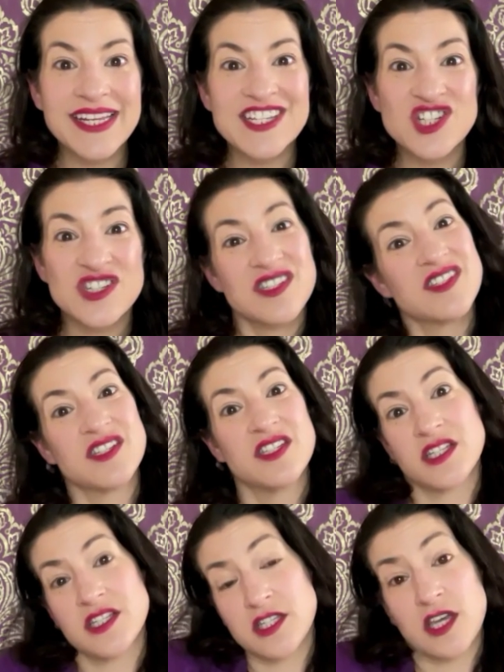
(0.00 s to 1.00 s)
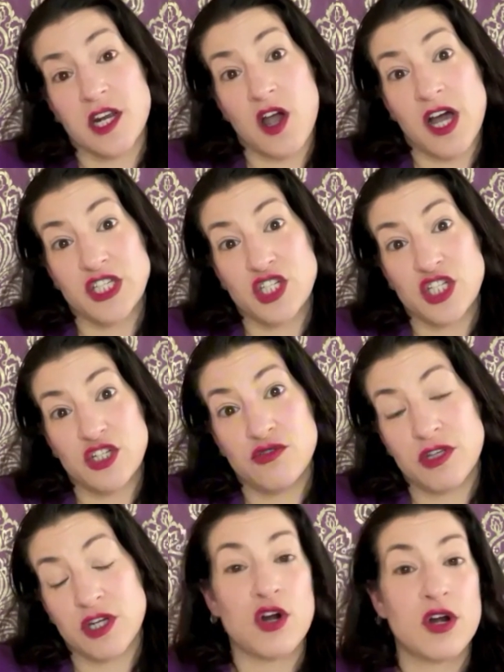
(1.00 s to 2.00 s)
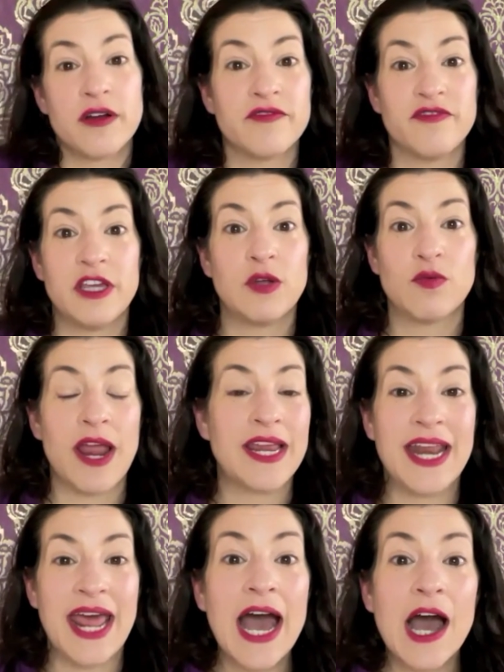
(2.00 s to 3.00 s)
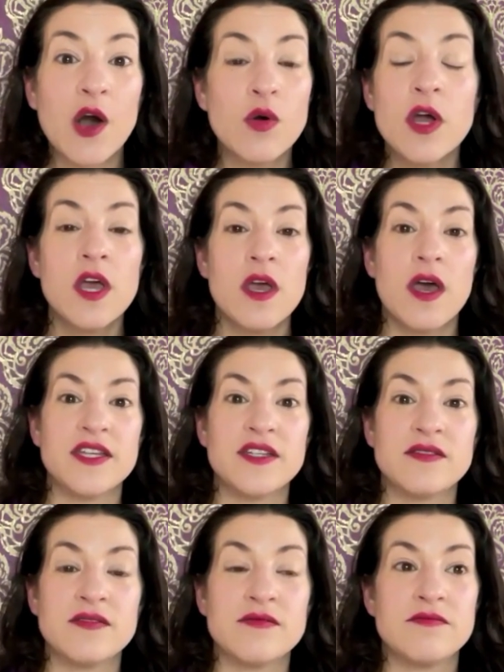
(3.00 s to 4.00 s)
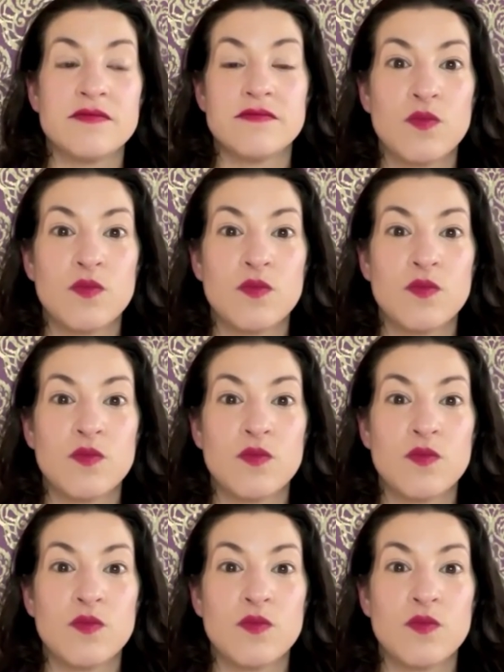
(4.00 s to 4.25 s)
It's going to cost the current fee right now in